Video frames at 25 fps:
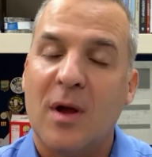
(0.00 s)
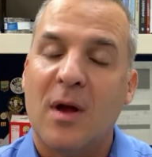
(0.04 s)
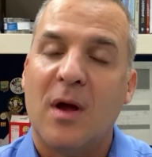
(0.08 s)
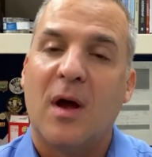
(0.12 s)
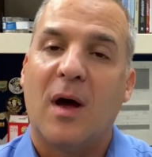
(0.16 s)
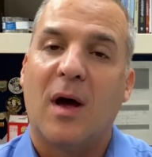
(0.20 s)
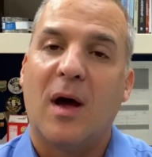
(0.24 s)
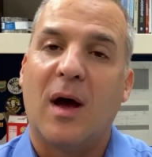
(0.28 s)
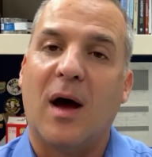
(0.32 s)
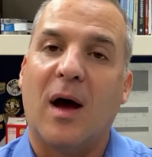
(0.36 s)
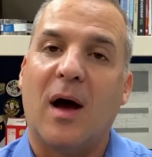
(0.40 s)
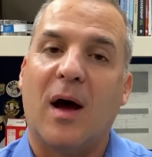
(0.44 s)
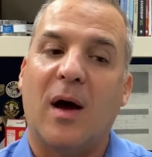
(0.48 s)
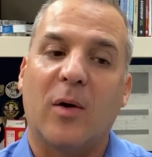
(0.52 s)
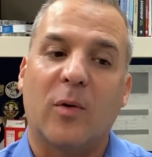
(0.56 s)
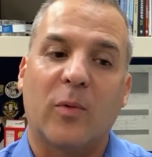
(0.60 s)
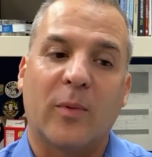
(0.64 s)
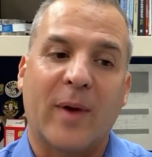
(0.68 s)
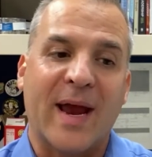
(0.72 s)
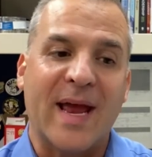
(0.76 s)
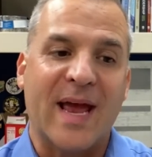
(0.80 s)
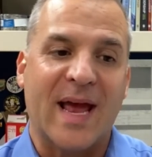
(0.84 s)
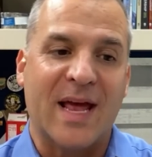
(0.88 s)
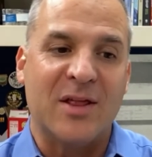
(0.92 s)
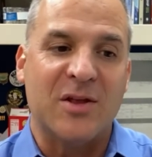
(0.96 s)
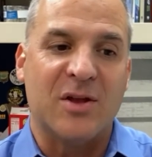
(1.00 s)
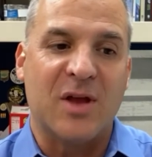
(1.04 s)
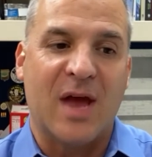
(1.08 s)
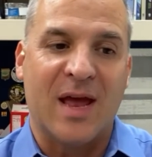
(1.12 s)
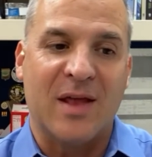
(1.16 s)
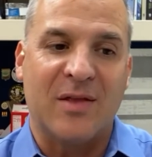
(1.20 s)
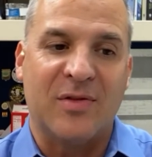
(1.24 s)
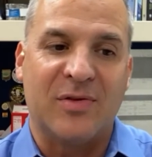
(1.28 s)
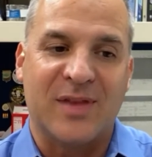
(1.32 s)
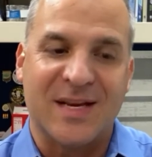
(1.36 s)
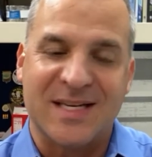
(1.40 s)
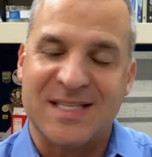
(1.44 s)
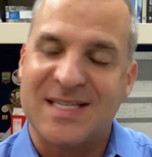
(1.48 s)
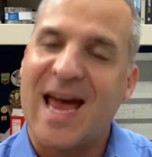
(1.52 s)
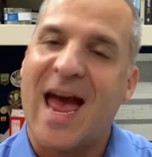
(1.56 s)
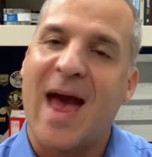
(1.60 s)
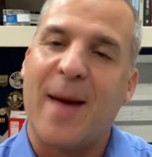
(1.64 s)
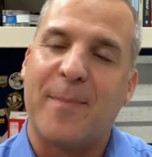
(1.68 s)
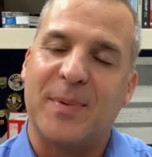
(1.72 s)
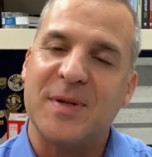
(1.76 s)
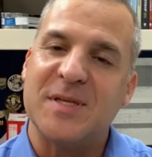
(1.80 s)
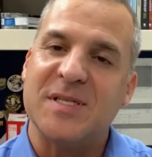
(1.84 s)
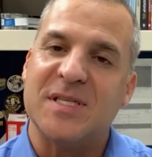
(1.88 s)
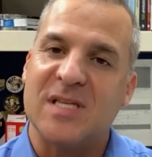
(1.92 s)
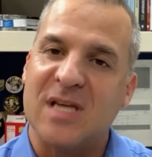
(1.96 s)
Right, and this
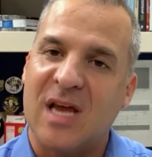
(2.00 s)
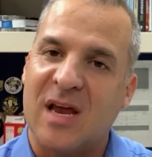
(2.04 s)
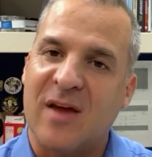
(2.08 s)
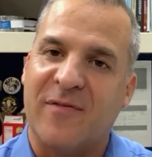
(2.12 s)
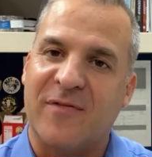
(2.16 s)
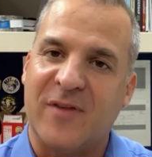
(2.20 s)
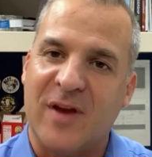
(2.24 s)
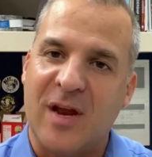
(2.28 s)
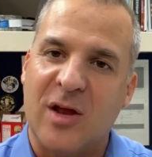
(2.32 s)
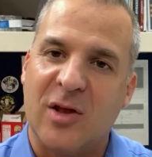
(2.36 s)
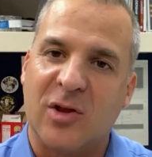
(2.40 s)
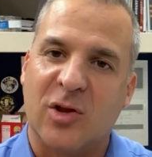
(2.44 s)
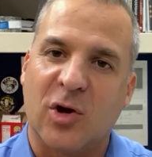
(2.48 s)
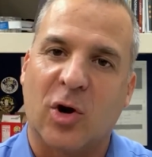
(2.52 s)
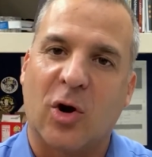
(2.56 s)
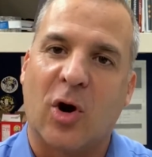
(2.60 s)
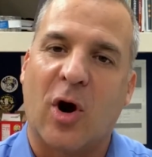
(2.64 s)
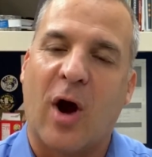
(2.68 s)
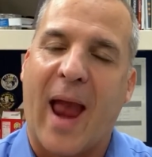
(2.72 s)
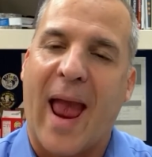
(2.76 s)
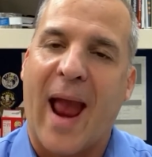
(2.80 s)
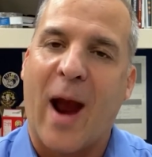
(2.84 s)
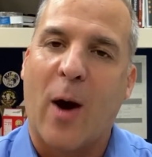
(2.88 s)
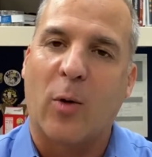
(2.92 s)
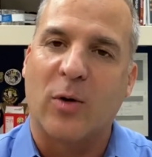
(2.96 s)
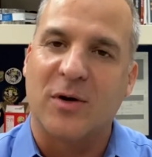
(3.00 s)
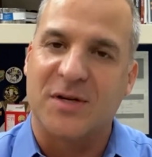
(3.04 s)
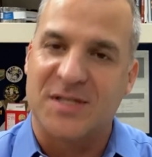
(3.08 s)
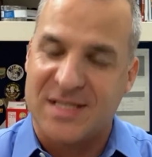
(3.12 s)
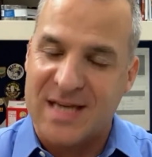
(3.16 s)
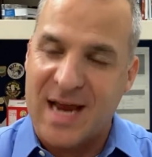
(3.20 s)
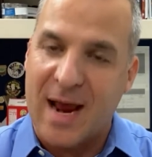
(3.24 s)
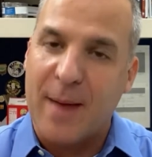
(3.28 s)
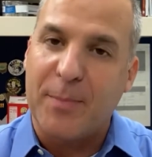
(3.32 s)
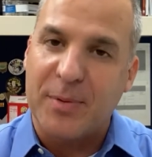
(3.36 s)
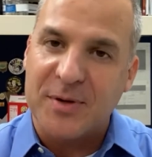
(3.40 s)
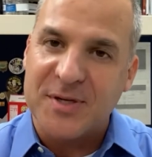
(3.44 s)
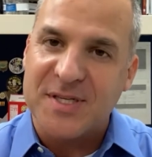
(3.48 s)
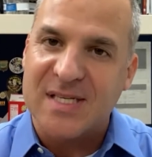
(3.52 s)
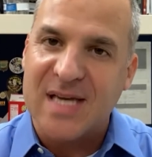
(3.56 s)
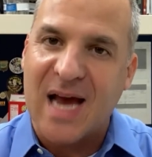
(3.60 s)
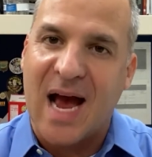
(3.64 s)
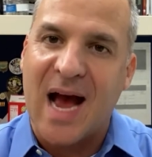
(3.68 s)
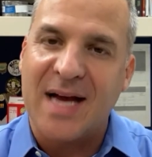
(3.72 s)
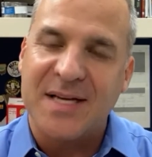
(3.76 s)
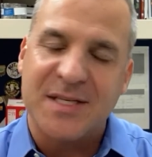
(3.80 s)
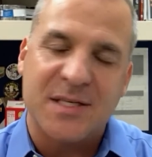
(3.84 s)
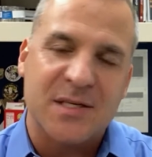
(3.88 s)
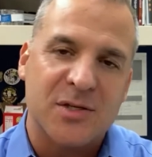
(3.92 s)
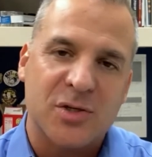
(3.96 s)
happens if either our sample
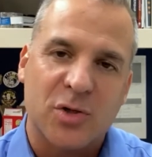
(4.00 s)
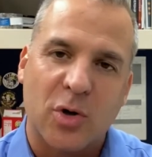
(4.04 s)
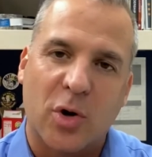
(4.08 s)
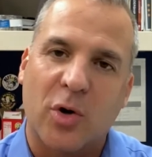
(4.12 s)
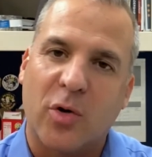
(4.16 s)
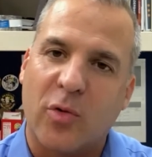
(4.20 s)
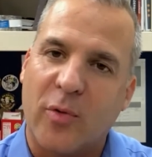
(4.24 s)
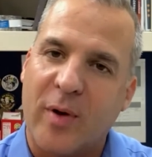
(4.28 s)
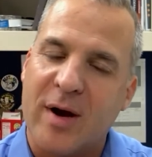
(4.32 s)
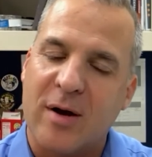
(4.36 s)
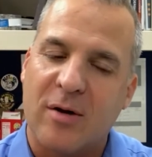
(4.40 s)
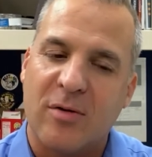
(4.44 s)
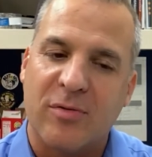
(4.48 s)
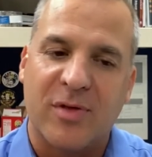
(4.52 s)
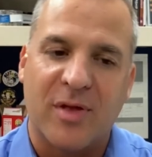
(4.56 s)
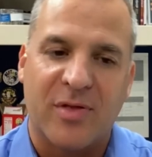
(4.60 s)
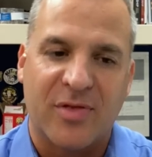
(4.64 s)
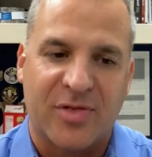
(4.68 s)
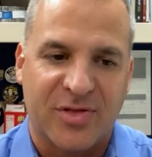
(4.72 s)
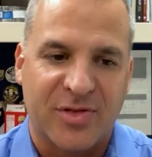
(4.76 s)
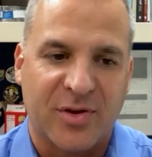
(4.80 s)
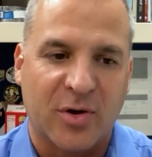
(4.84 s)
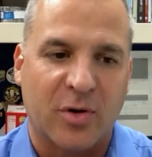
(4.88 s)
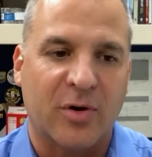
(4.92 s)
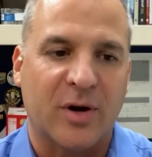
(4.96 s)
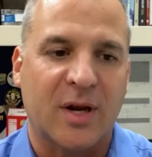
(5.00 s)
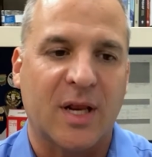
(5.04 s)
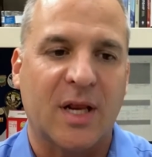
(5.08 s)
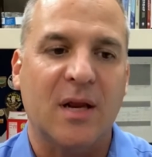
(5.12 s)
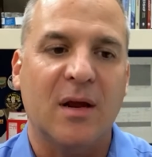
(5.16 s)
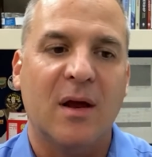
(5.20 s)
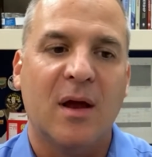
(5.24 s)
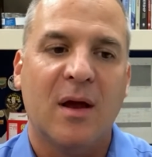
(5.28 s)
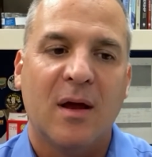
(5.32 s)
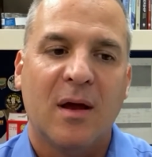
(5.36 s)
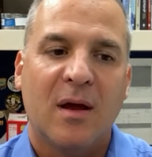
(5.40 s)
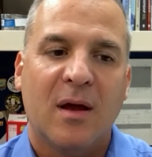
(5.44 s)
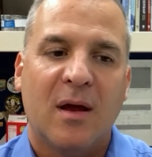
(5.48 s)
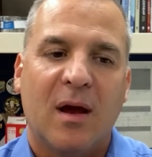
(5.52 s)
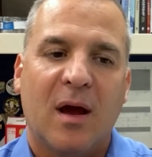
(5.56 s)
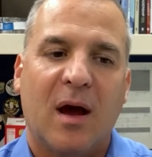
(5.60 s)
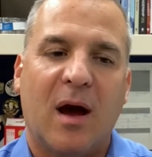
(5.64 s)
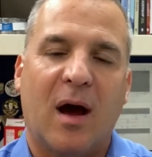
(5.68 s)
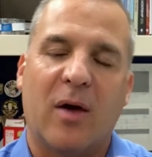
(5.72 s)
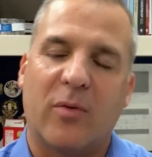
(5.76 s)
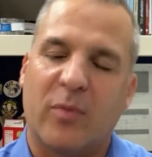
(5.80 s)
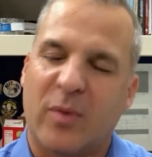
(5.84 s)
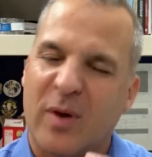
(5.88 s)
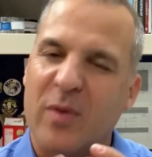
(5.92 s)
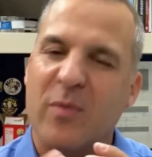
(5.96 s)
sizes are greater than 30,
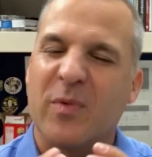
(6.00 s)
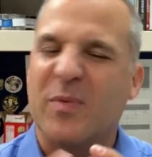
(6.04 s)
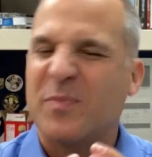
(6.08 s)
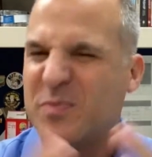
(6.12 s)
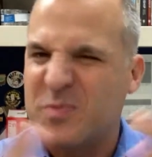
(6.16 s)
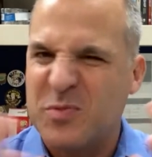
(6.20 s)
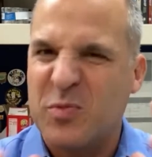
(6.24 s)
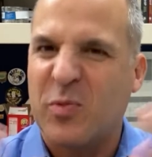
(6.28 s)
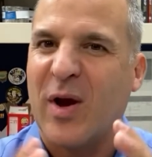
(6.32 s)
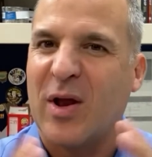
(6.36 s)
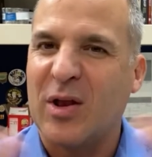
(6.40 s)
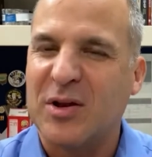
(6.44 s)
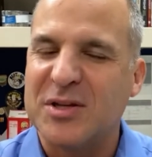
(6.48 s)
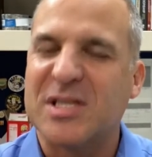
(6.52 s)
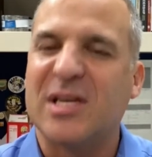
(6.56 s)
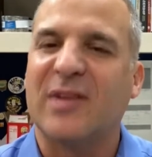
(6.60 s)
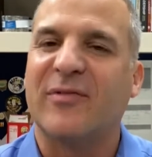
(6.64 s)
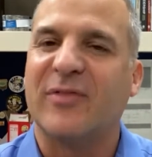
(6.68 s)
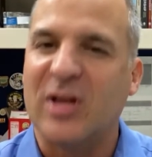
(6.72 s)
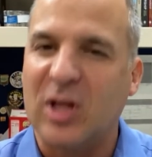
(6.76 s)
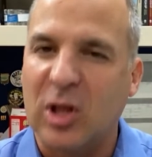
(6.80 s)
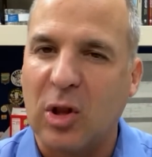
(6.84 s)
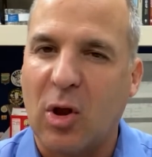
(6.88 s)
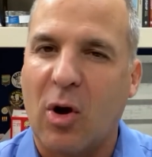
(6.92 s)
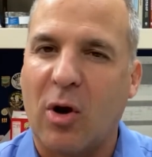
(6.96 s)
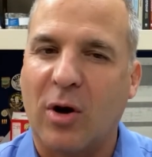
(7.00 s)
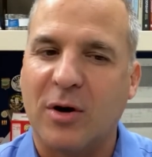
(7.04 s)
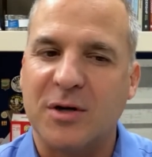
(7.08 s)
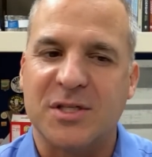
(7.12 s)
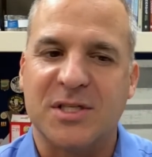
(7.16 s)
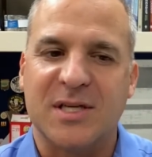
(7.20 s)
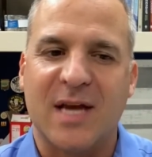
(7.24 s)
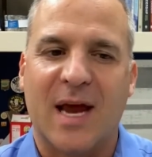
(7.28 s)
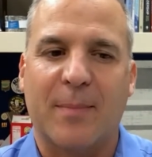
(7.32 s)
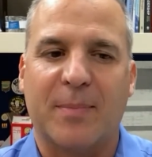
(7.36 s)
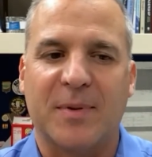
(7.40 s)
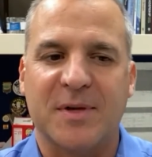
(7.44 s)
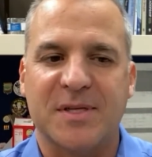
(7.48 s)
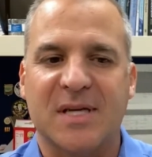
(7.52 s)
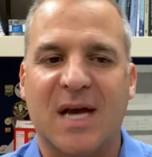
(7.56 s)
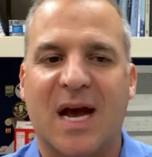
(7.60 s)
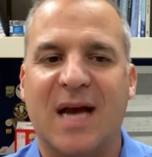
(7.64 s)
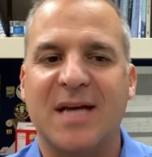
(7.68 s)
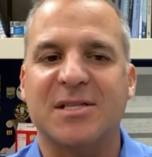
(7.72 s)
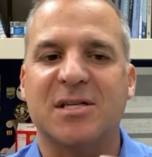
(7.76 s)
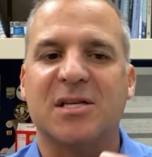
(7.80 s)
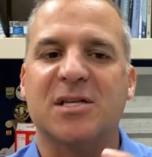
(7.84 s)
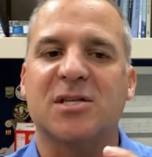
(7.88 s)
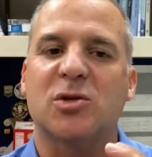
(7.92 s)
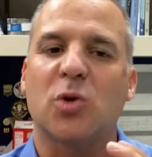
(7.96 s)
relatively large sample
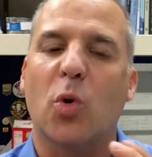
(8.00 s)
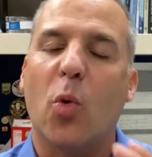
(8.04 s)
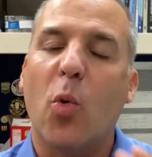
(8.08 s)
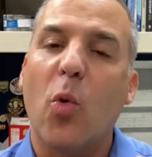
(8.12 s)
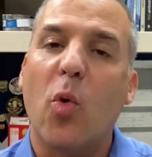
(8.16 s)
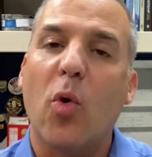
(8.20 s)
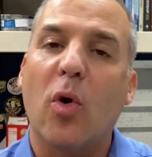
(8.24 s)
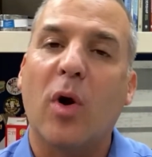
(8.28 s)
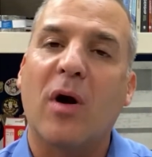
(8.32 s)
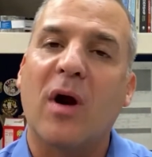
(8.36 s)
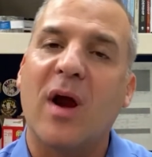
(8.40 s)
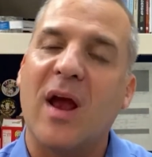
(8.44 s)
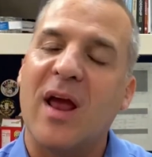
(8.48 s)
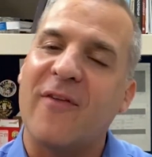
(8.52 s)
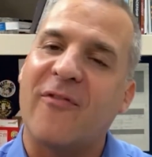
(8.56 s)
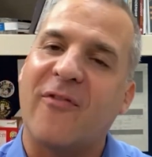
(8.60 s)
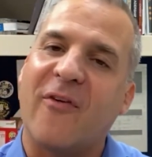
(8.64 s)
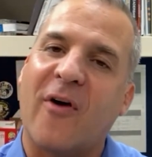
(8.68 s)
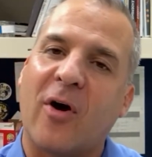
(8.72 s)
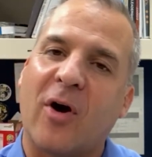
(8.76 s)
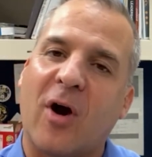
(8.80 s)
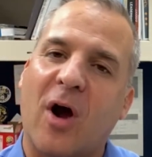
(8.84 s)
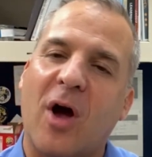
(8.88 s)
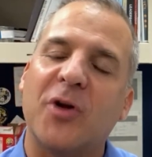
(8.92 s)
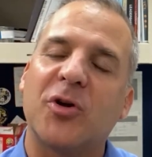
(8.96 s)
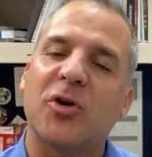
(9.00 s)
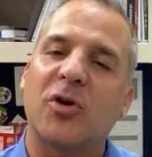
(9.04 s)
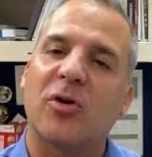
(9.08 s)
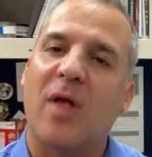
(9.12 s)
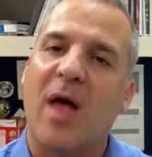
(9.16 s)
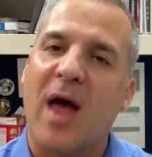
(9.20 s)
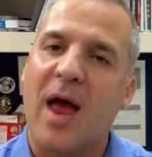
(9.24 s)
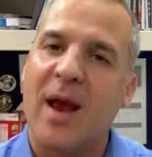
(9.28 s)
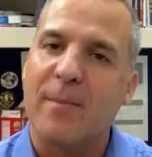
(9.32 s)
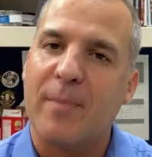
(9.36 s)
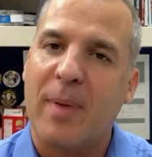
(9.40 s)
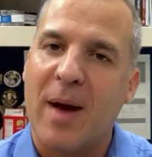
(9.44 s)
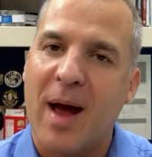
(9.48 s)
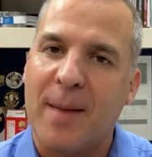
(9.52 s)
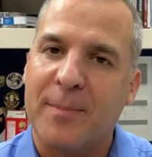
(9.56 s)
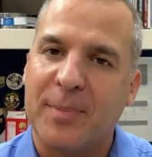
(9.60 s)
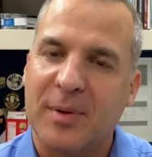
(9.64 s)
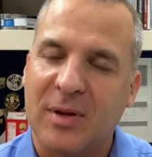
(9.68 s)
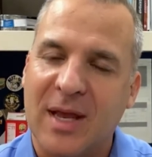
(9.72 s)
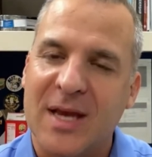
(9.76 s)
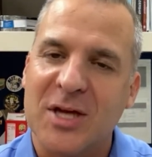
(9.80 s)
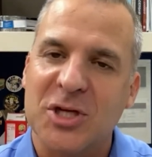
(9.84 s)
sizes, or if our underlying population